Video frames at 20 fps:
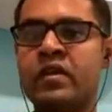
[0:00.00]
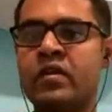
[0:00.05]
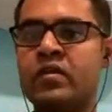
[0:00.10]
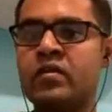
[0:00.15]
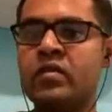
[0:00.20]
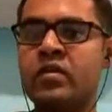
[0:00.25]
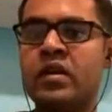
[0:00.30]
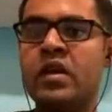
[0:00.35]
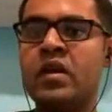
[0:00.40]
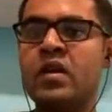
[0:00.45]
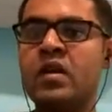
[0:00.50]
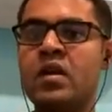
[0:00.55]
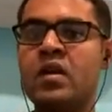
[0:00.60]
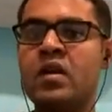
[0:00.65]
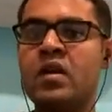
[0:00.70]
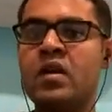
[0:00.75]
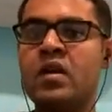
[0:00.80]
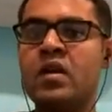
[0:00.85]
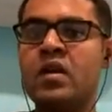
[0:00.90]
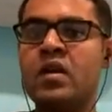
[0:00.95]
Okay,
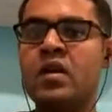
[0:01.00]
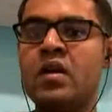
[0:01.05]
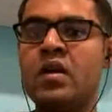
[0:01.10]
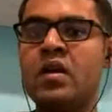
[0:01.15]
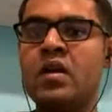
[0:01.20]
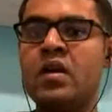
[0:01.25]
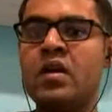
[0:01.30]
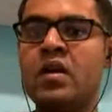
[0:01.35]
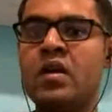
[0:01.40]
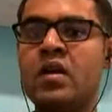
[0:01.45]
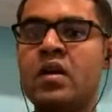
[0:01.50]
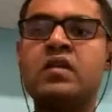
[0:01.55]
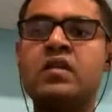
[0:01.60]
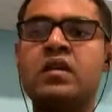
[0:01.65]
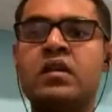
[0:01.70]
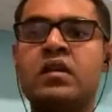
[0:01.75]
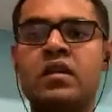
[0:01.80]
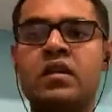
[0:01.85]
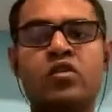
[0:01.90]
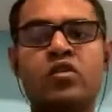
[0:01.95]
but squares till
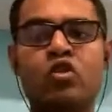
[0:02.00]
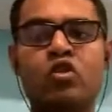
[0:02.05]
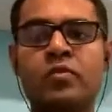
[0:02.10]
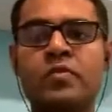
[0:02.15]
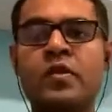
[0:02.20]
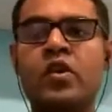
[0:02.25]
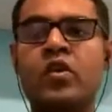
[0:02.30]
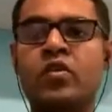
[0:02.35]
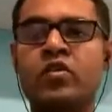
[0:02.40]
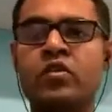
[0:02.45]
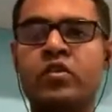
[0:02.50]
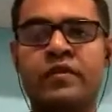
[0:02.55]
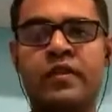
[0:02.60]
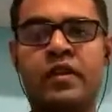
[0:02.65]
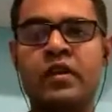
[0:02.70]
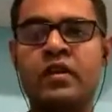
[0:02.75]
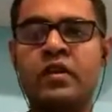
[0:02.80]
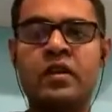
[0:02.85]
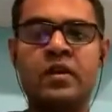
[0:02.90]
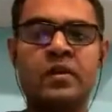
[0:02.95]
30 should be on your
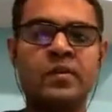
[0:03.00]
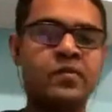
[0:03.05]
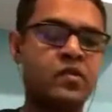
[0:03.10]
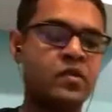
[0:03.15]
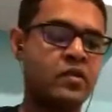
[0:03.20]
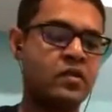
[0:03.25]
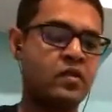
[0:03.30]
fingertips.